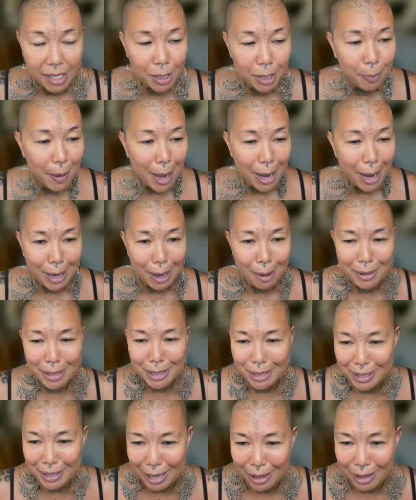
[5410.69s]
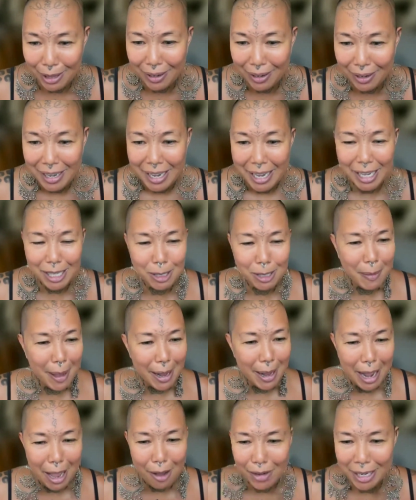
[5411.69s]
It's about coming together. It's
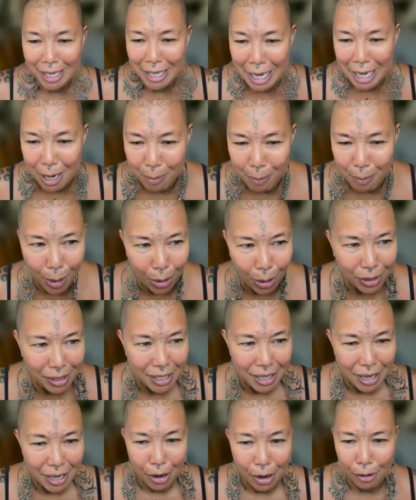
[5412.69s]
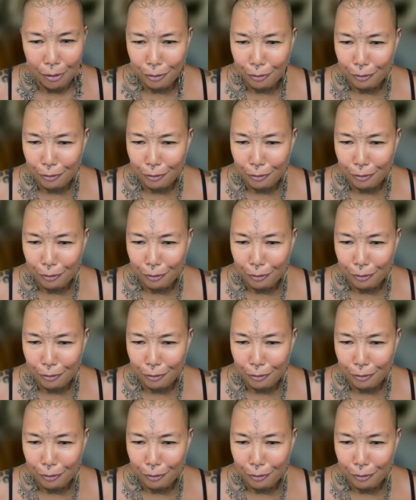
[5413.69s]
about having an inbox